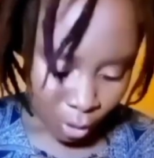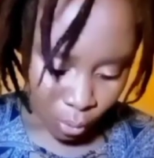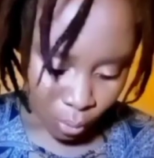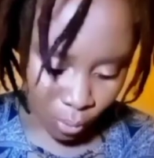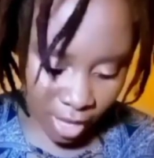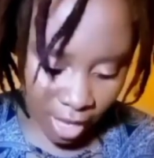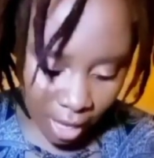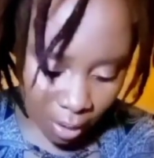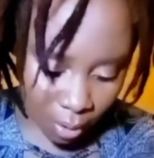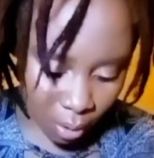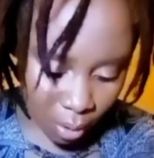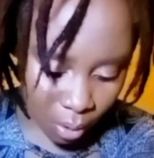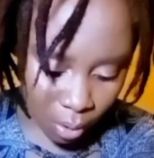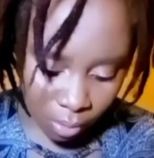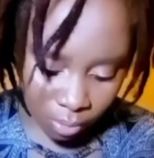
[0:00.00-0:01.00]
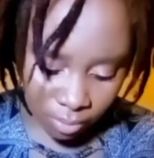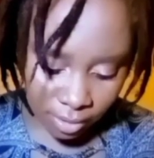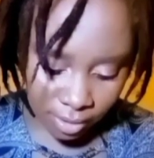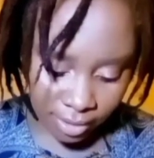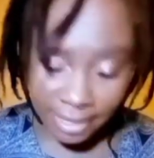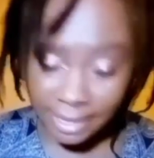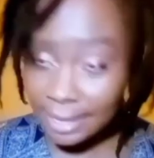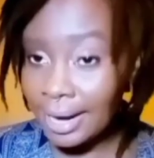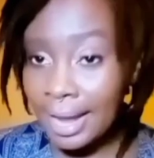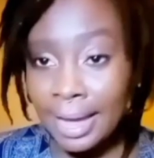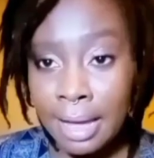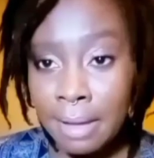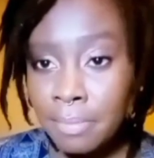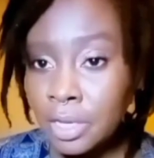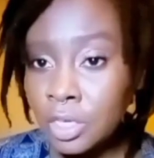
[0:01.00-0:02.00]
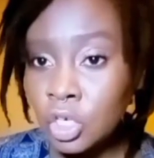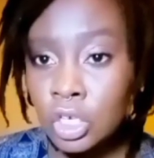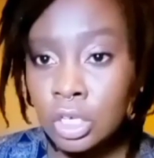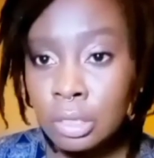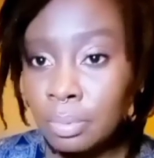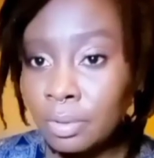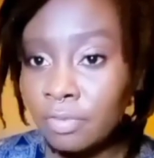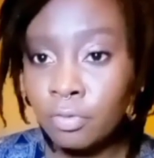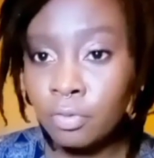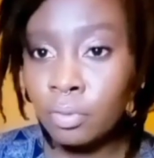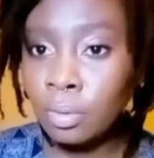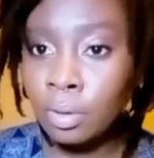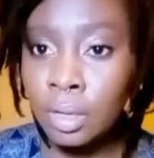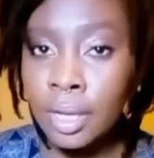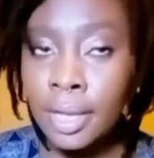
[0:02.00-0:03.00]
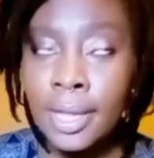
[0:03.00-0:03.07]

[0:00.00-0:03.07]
Okay, oh, like I mentioned before,